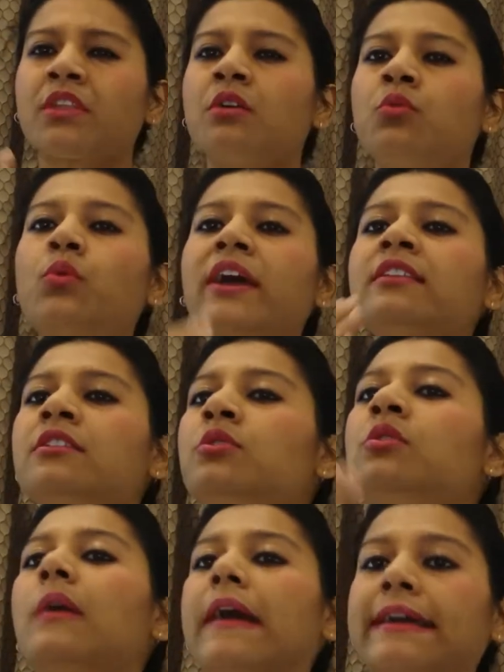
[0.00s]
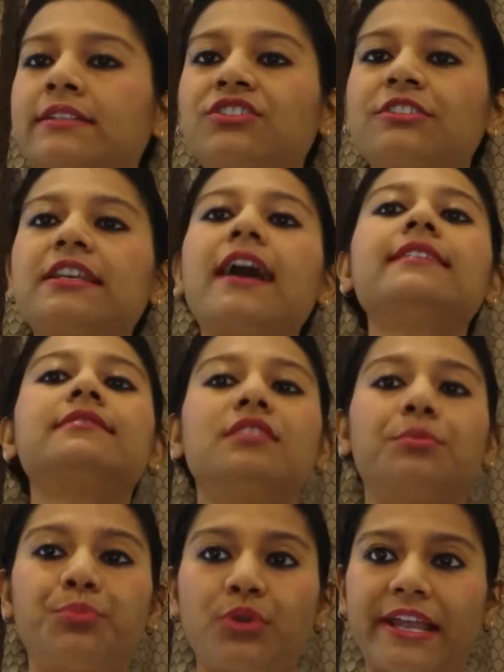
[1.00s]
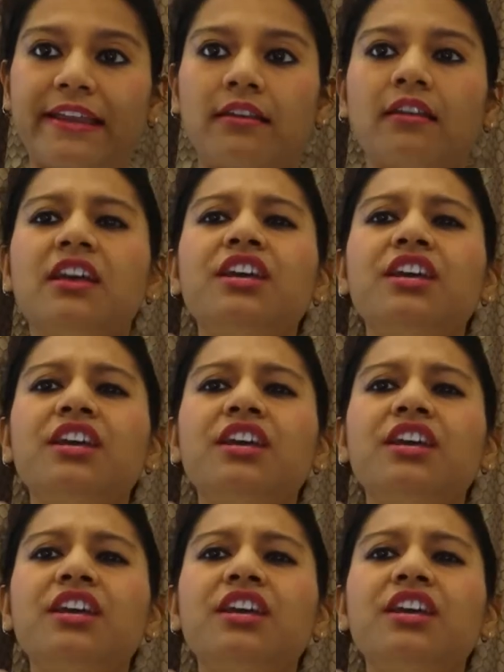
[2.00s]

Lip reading: When you exercise the brain,